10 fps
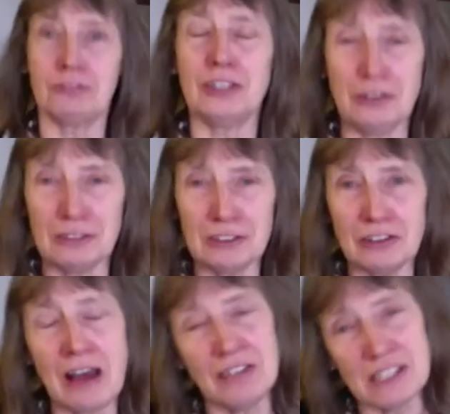you know, sort
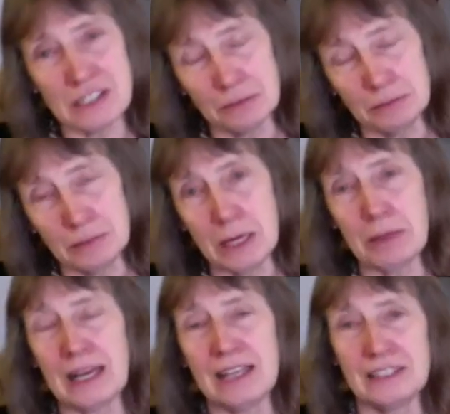of having to
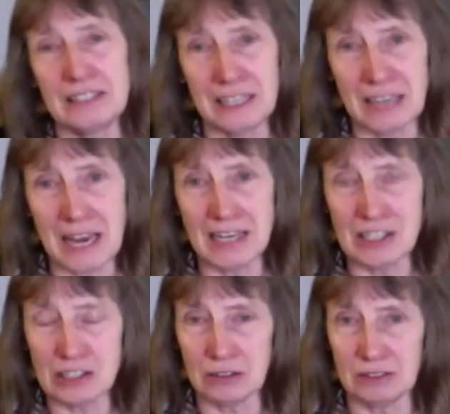manipulate the DNA to,